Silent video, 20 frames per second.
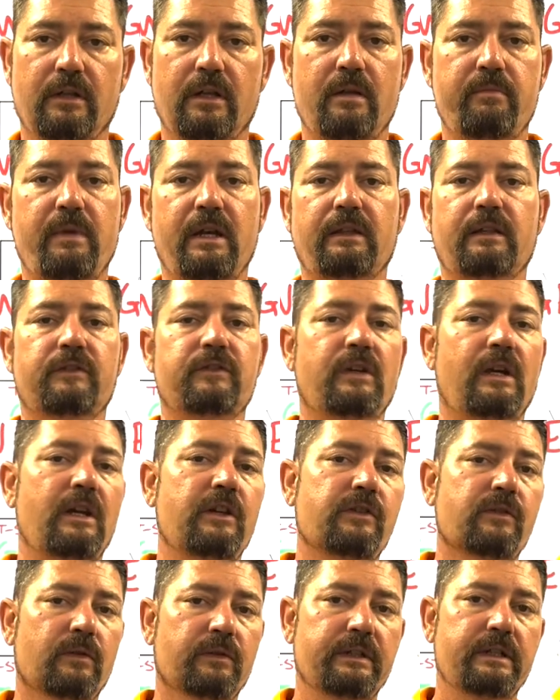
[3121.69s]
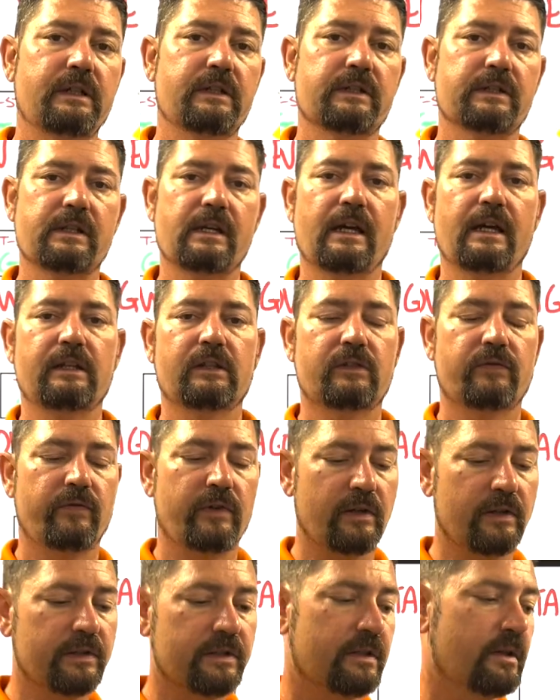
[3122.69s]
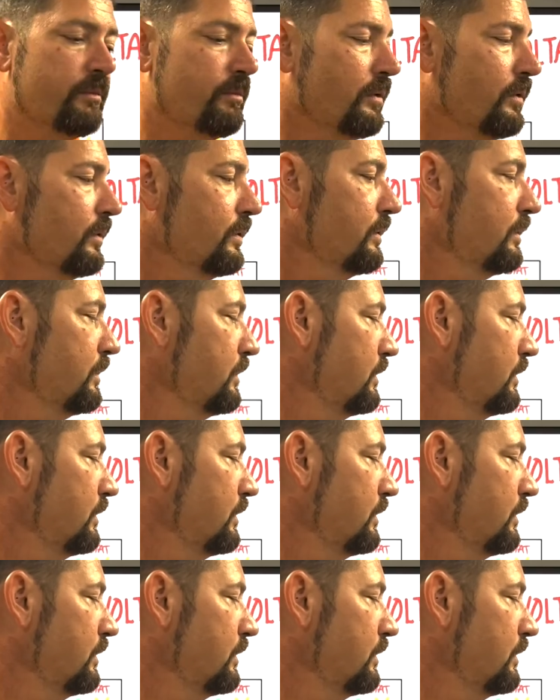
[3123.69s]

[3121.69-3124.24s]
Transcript: and make the change on the inside. It's very simple.